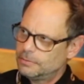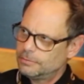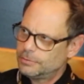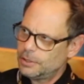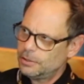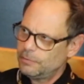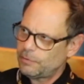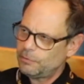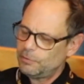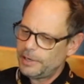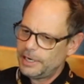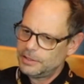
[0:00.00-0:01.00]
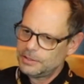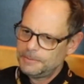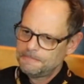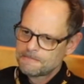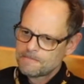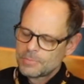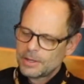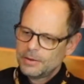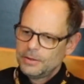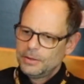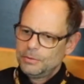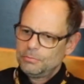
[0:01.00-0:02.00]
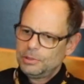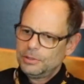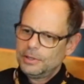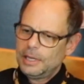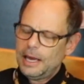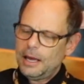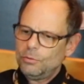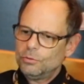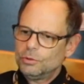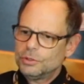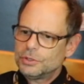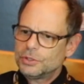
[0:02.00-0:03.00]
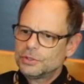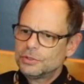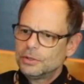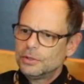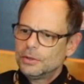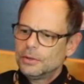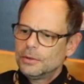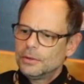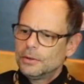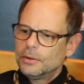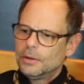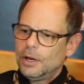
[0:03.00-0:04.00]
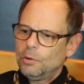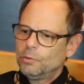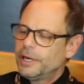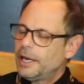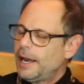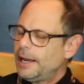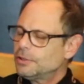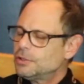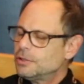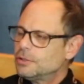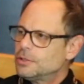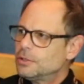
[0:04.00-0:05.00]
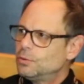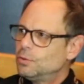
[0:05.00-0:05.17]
-hmm. turn of a phrase. But that was a reaction to